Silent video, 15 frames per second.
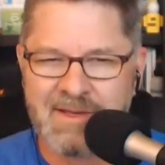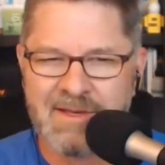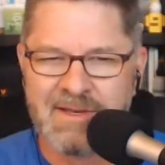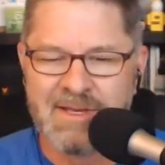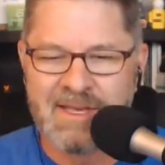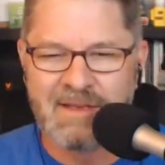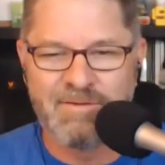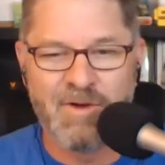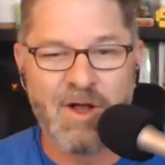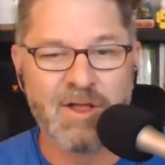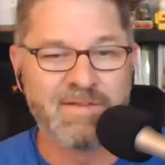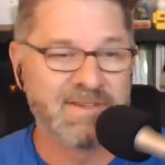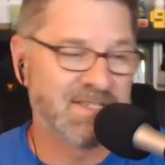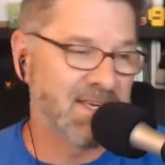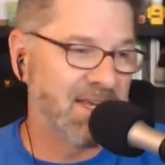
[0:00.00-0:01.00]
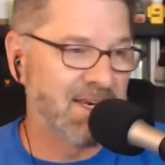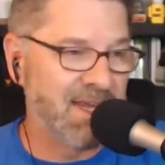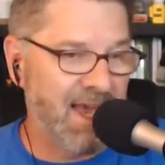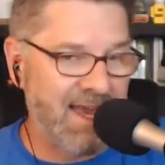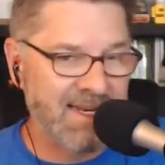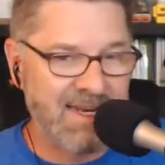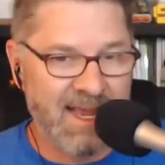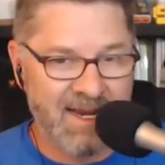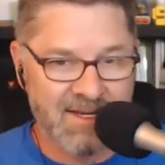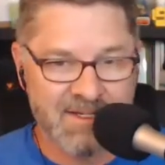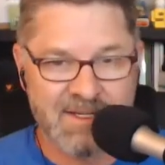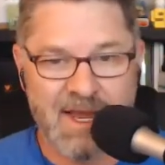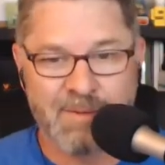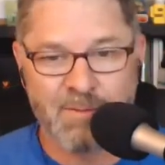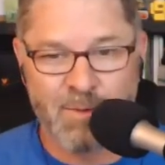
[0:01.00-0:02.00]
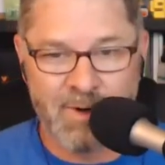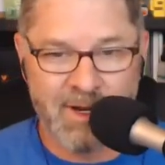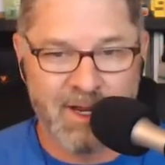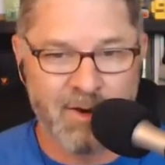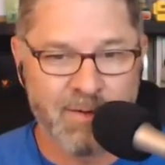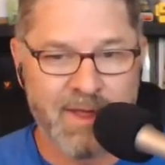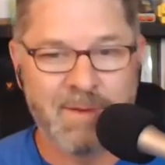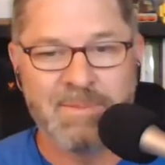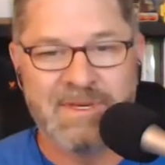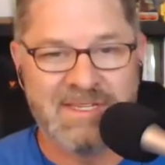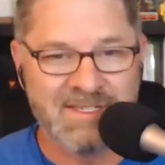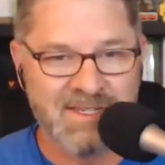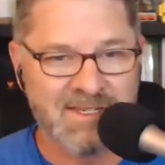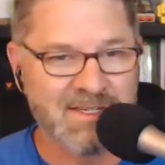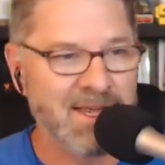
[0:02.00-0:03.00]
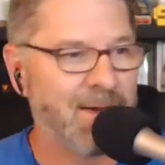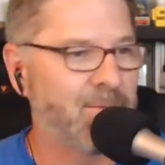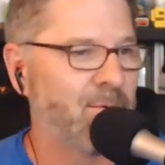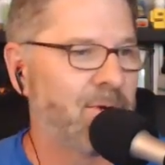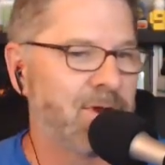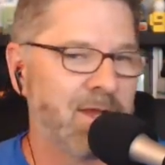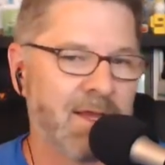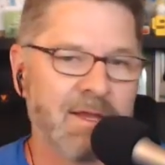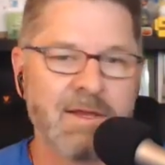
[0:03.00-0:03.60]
if all of a sudden guide data stopped working or that PC stopped working,